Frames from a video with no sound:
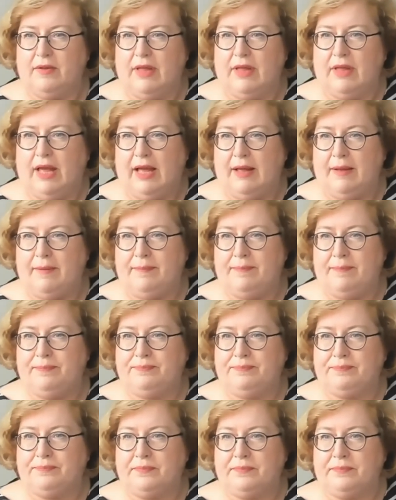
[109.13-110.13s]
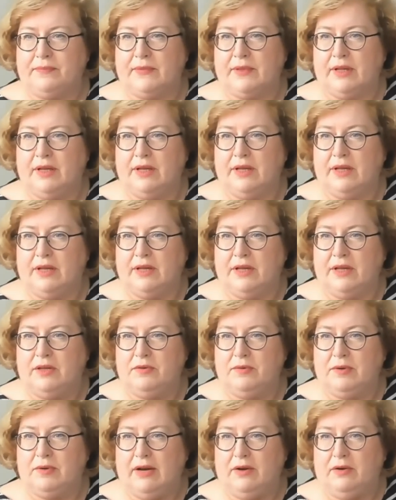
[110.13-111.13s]
You
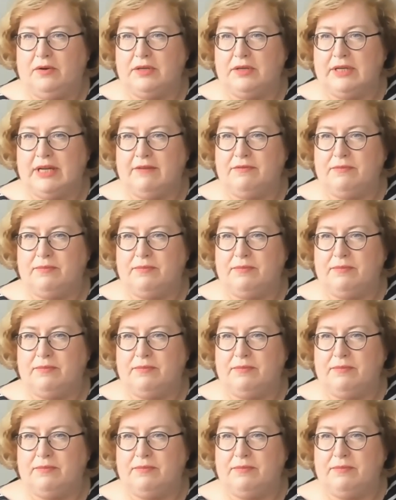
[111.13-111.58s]
could have